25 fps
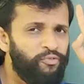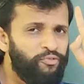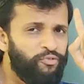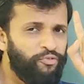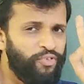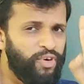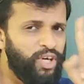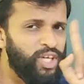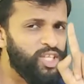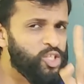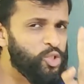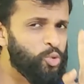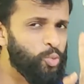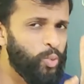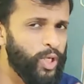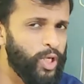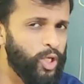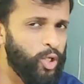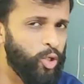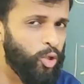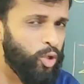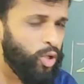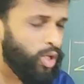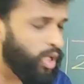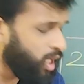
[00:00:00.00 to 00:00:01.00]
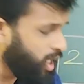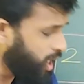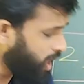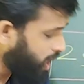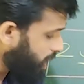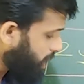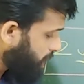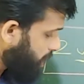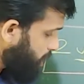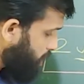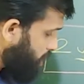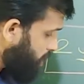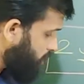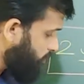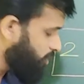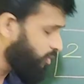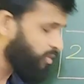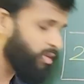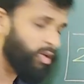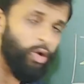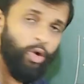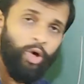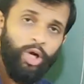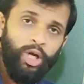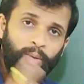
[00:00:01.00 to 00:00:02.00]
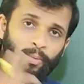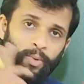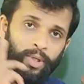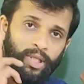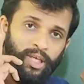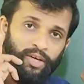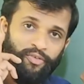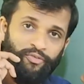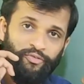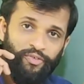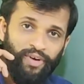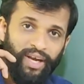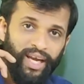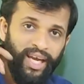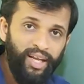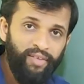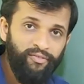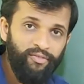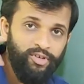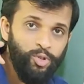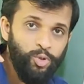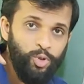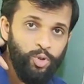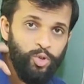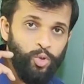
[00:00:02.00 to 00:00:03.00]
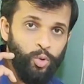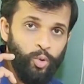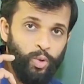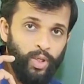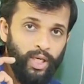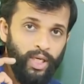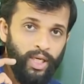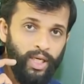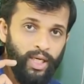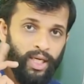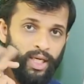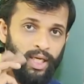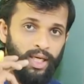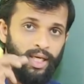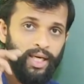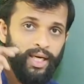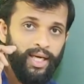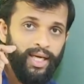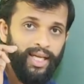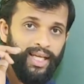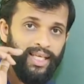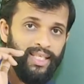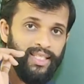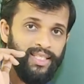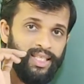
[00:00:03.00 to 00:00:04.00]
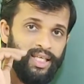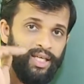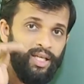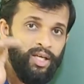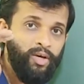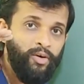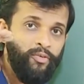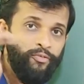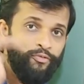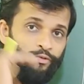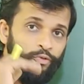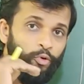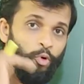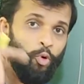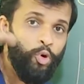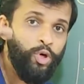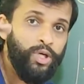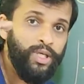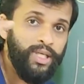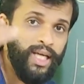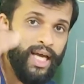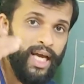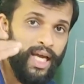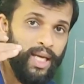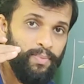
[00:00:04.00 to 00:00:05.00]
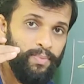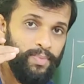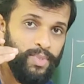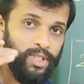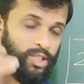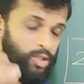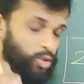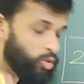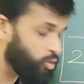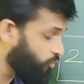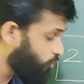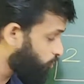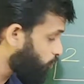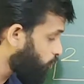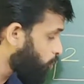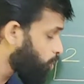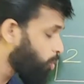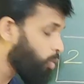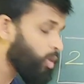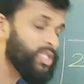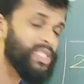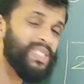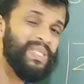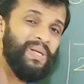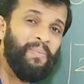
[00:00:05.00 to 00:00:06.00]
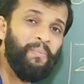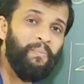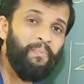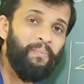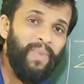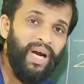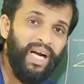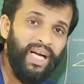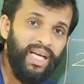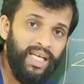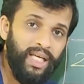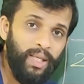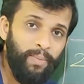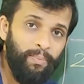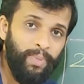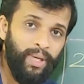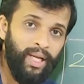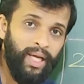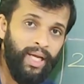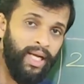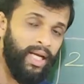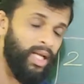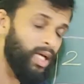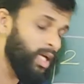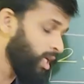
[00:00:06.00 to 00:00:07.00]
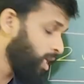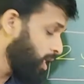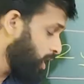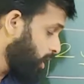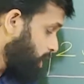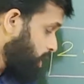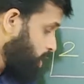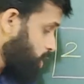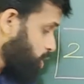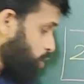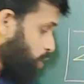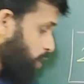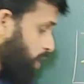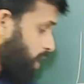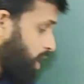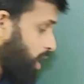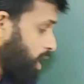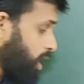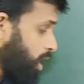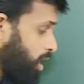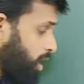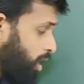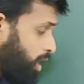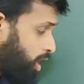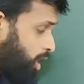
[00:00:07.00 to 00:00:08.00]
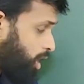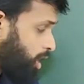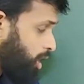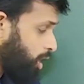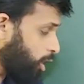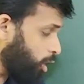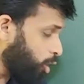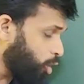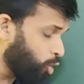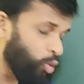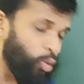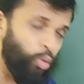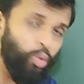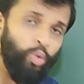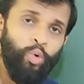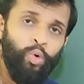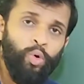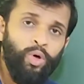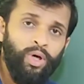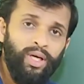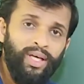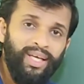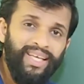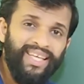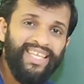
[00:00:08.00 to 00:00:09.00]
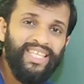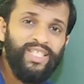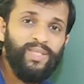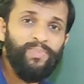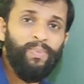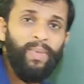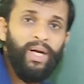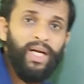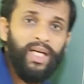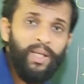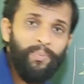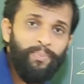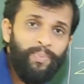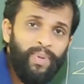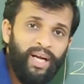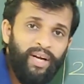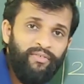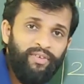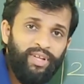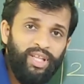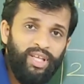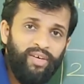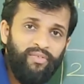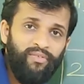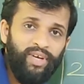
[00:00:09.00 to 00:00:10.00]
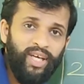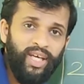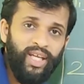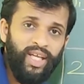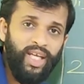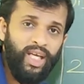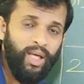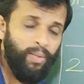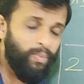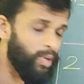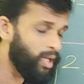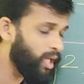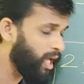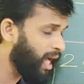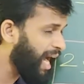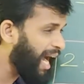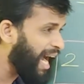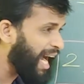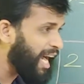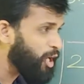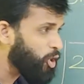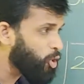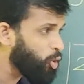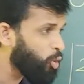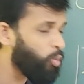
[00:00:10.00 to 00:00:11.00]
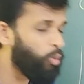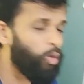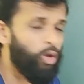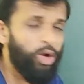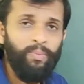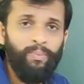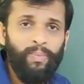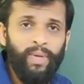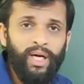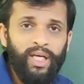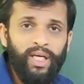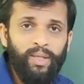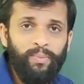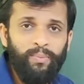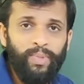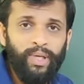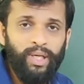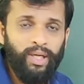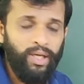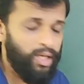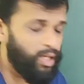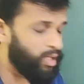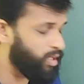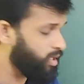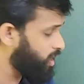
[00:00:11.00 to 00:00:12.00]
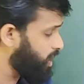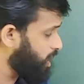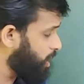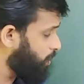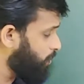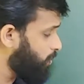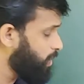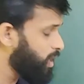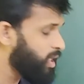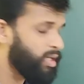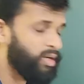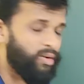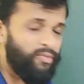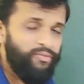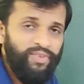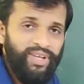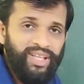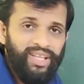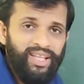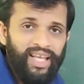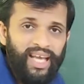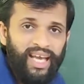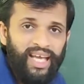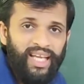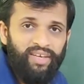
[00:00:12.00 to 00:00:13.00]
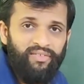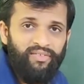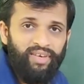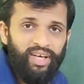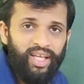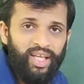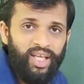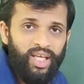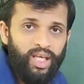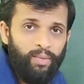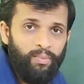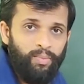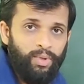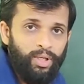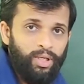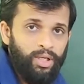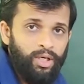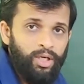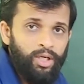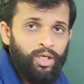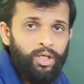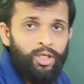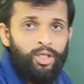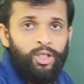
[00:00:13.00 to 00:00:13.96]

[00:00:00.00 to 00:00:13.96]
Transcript: my first video, we were talking about that fan which was rotating and I said 4 times. So, 4 was multiplied. So, here 2 is multiplied with the variable. I don't want multiply a number with any variable.